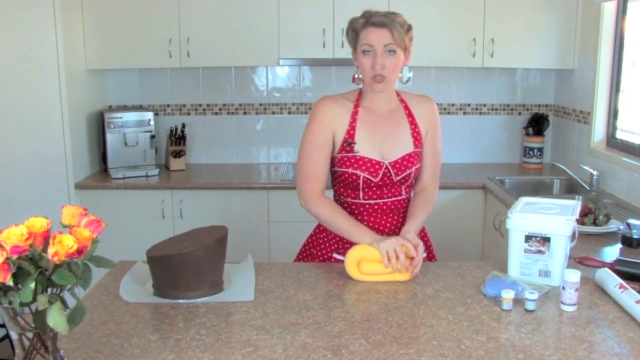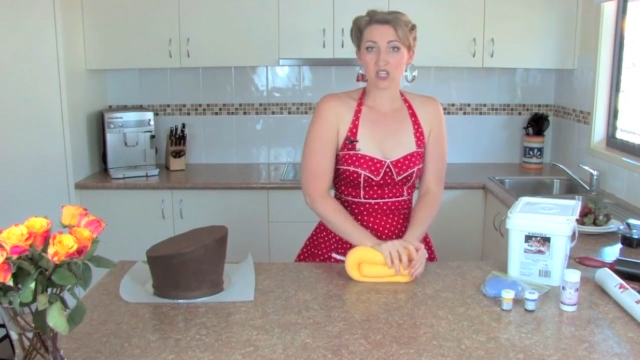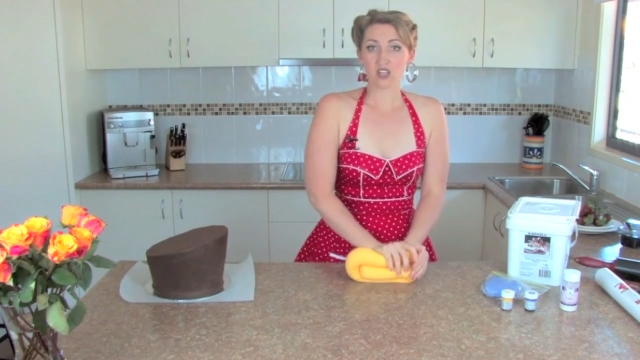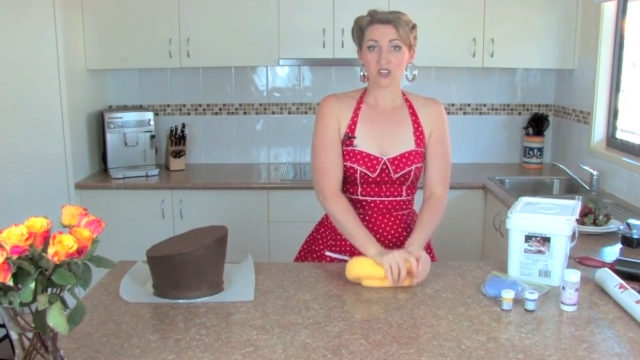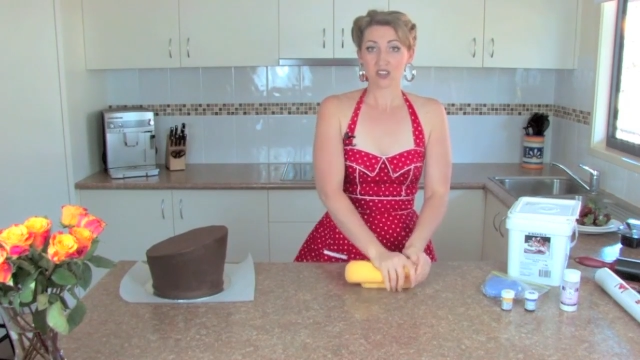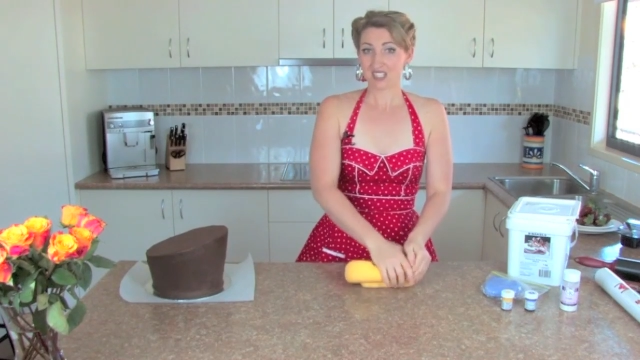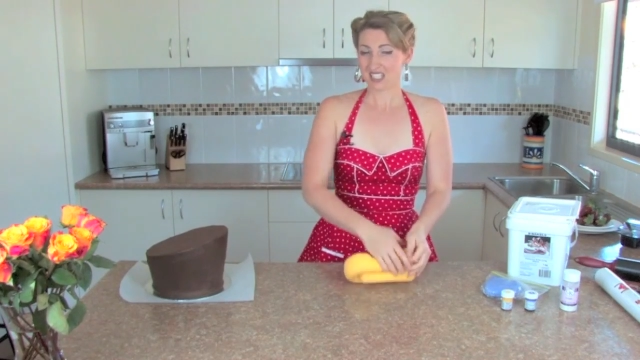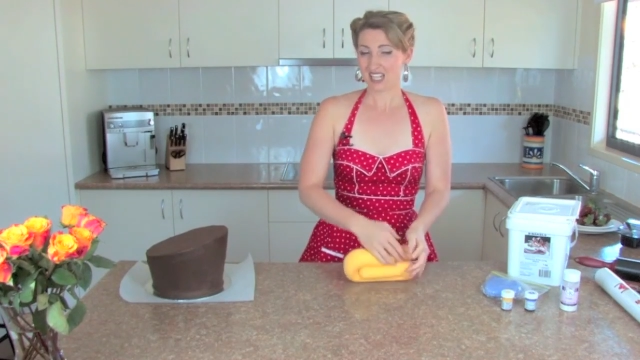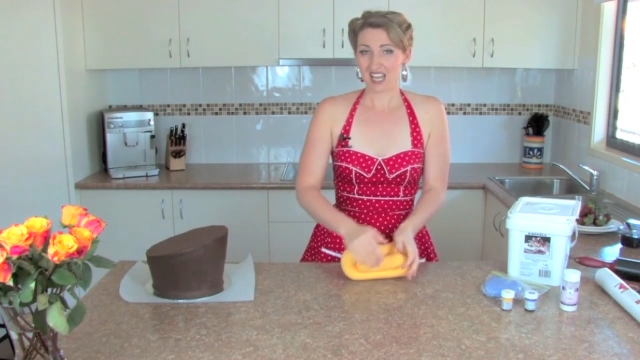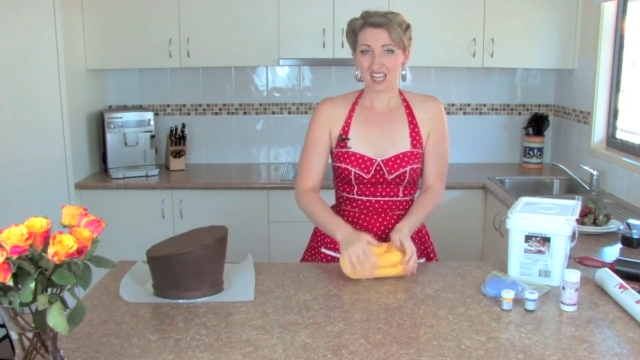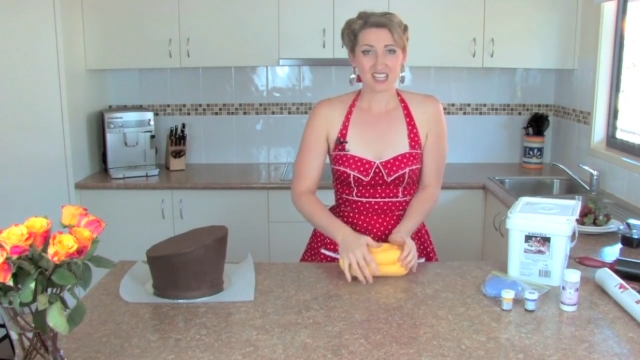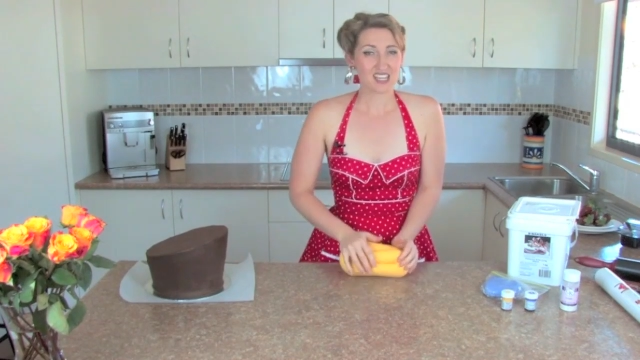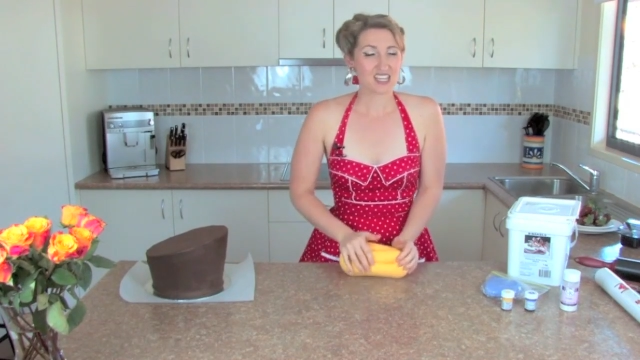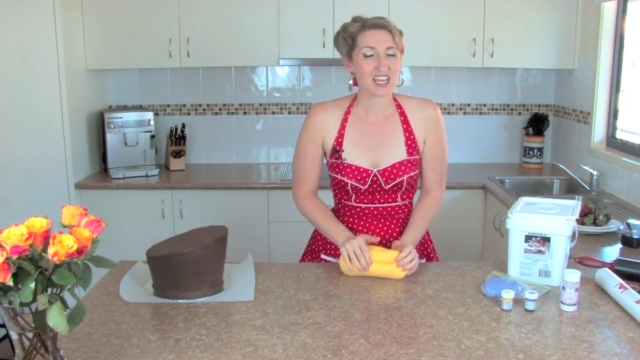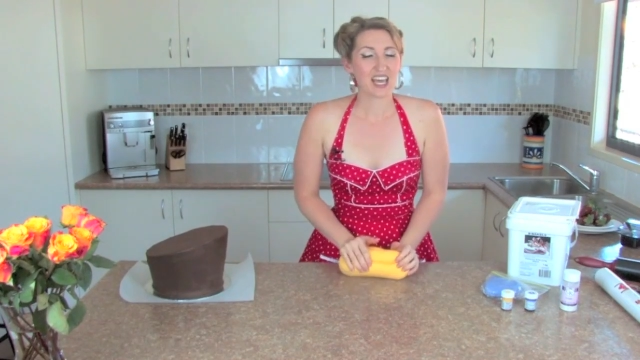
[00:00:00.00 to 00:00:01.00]
it on the day of
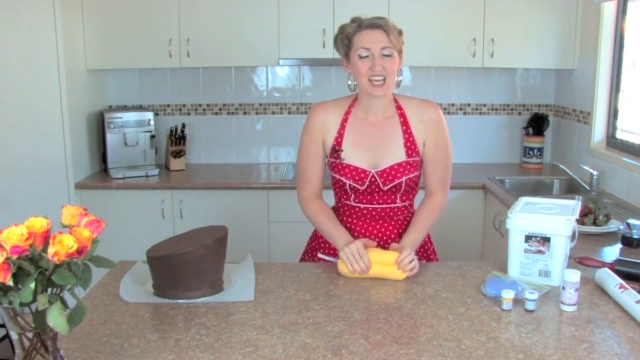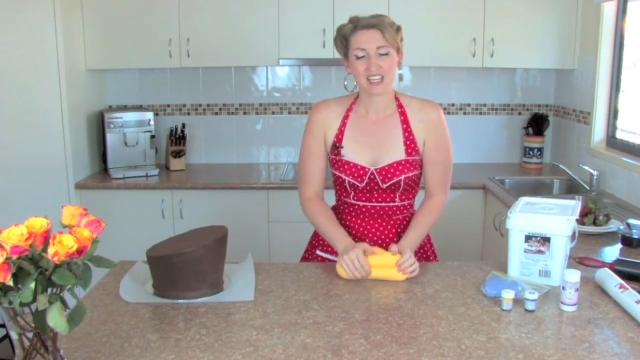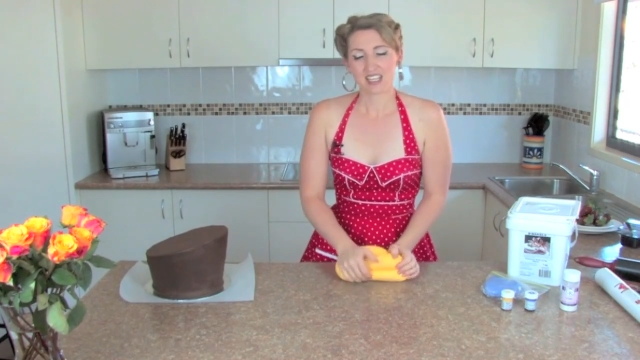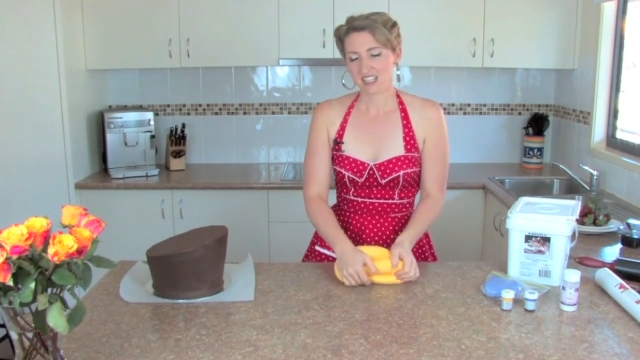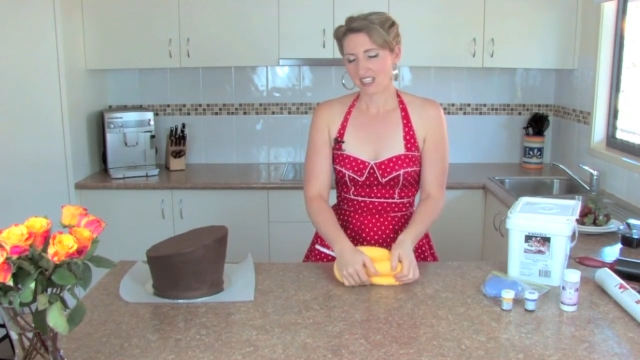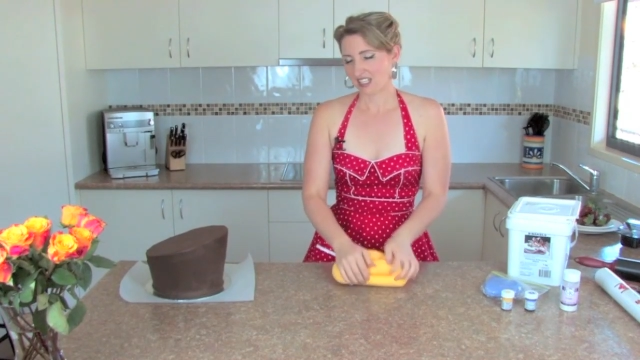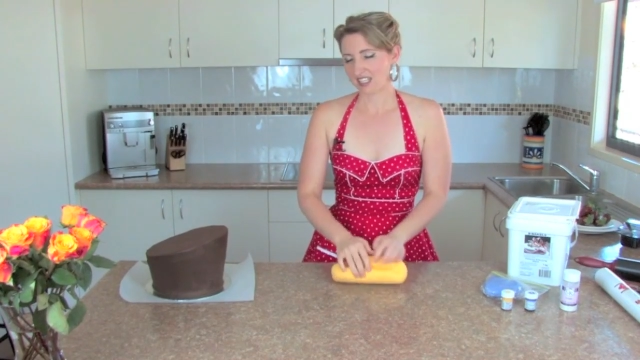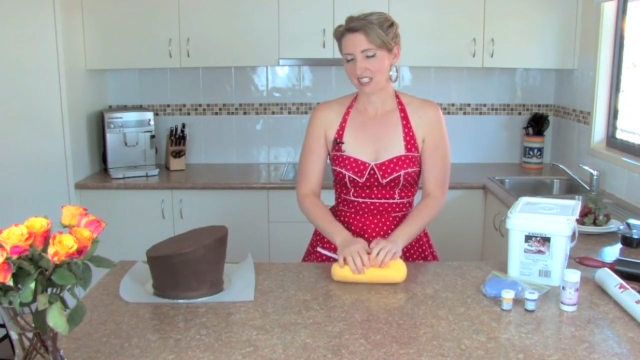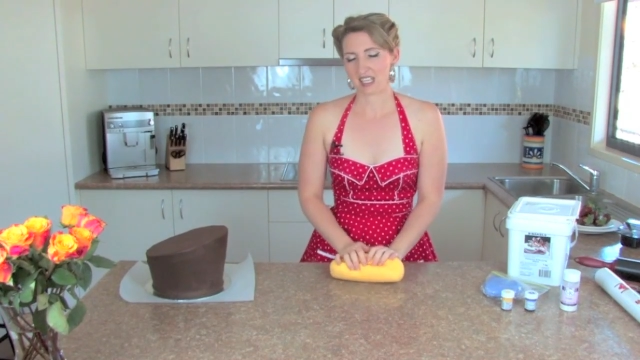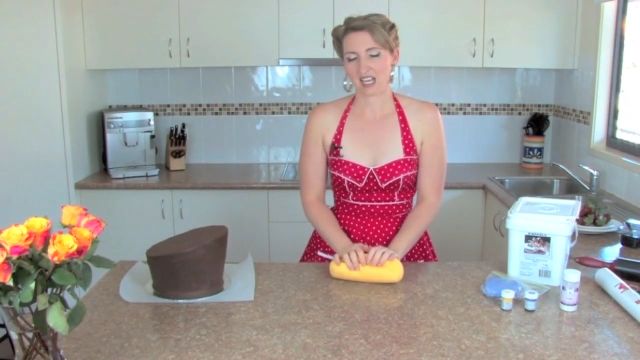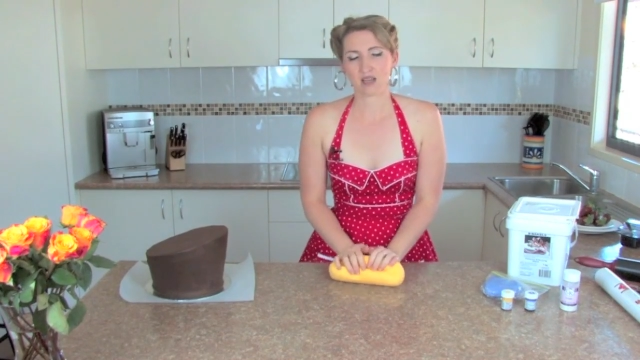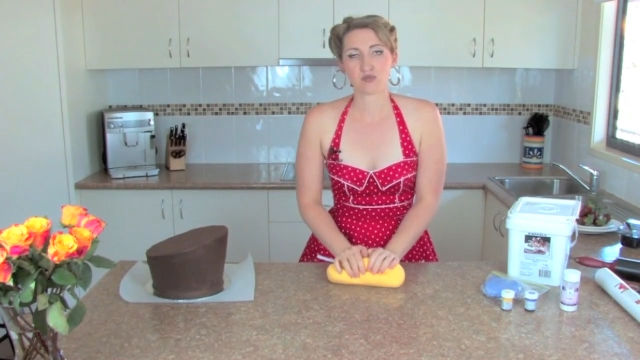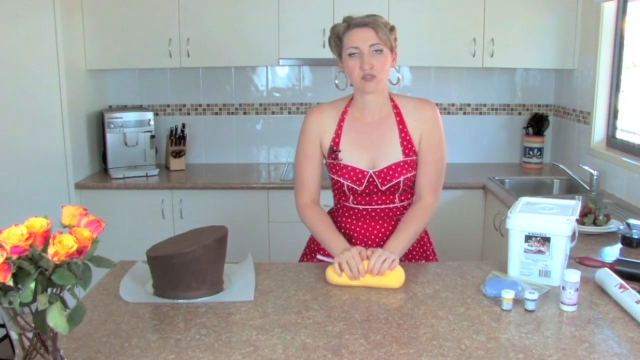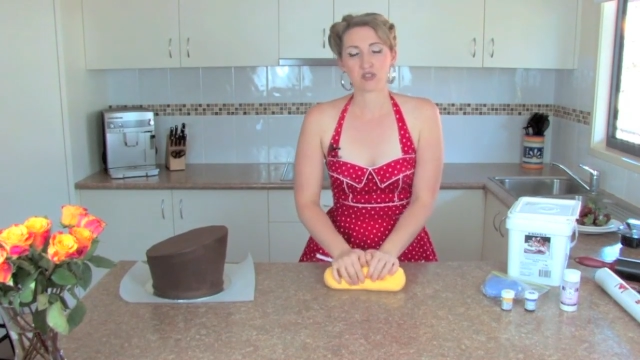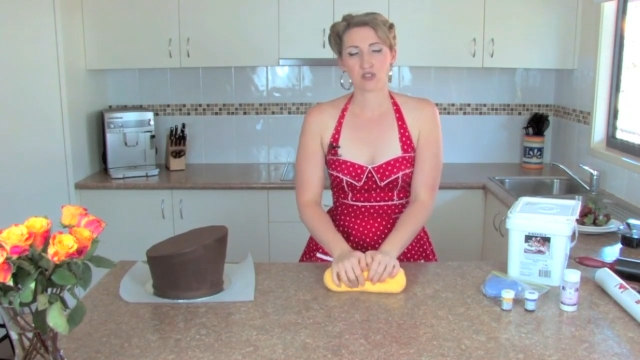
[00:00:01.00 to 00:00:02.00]
the cake, that's
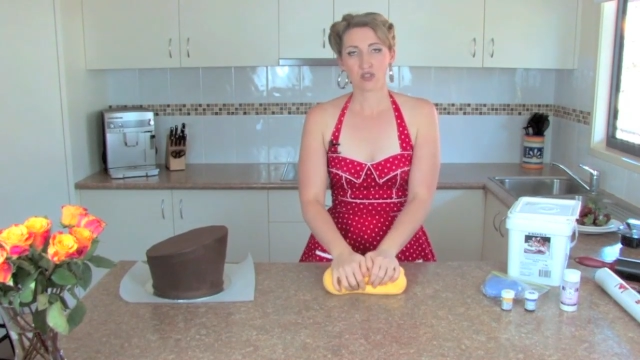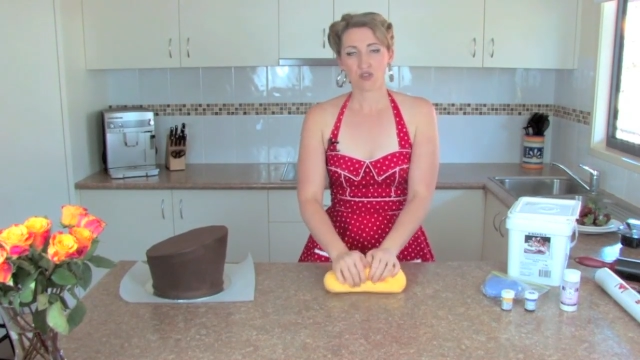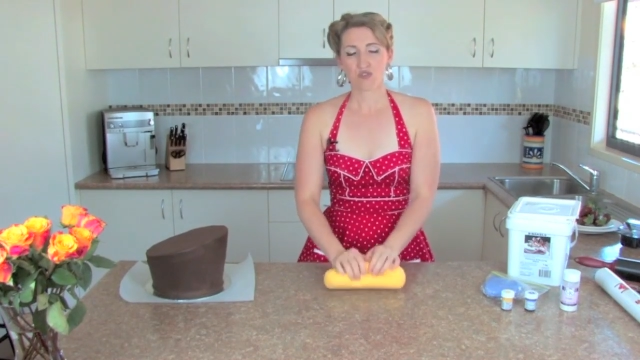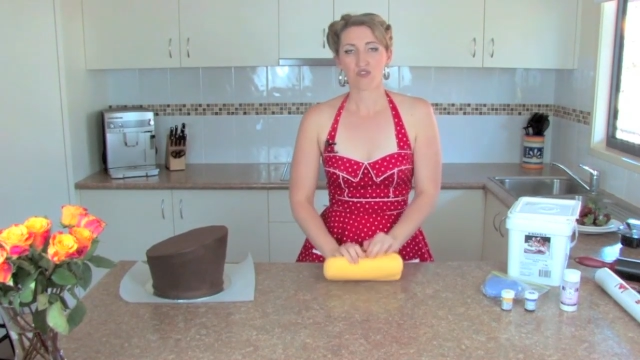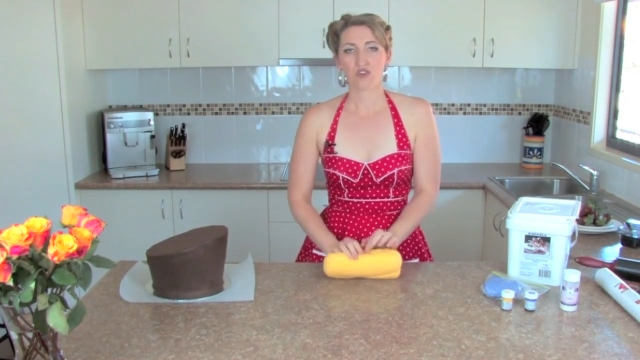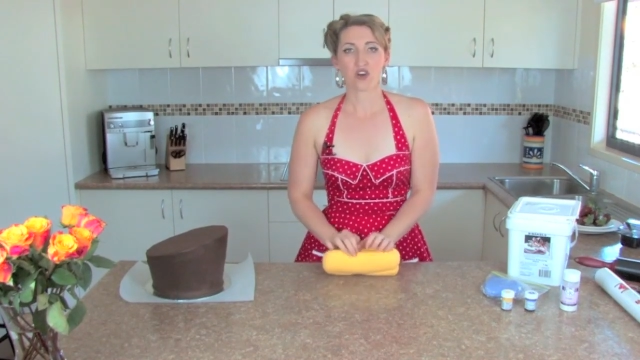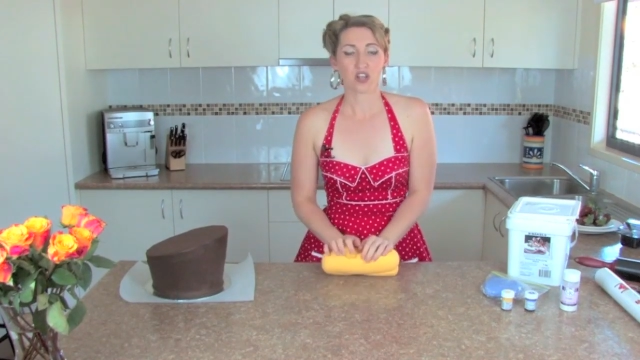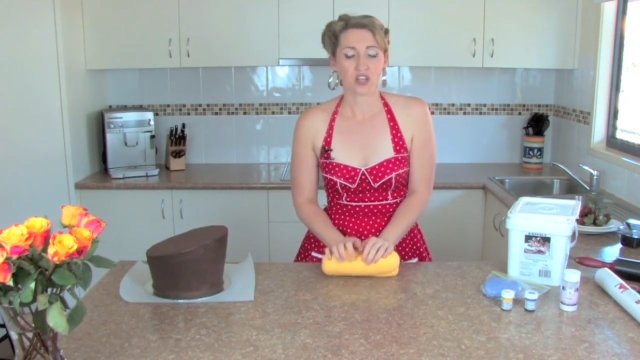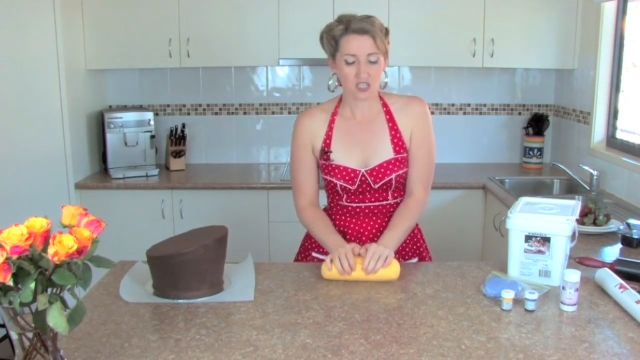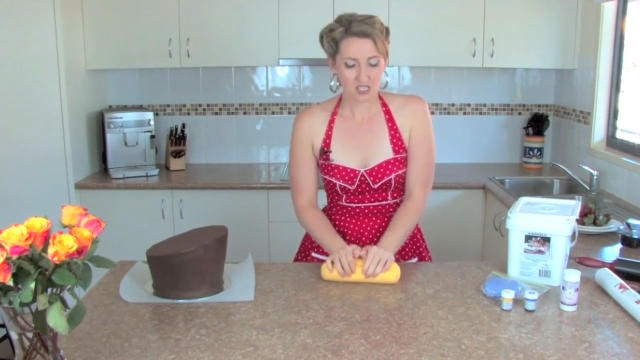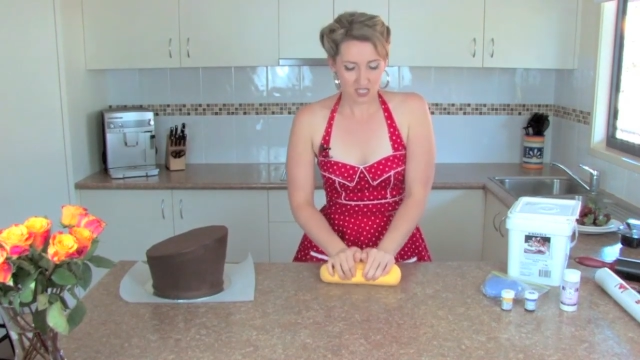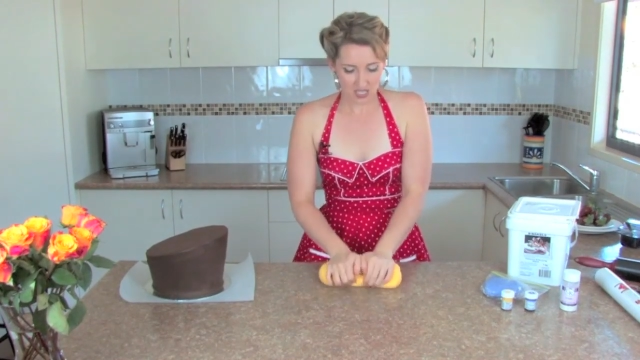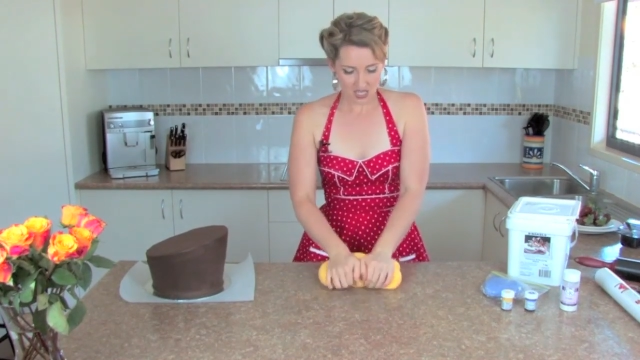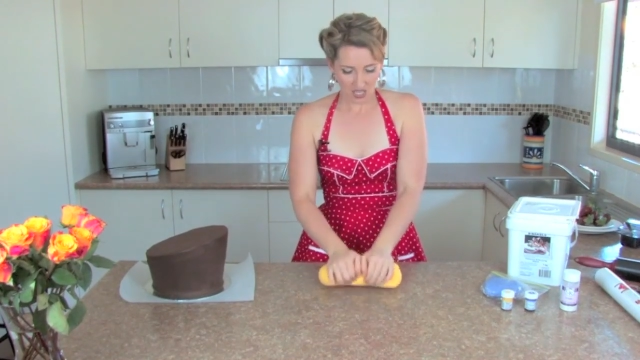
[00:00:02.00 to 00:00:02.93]
absolutely fine.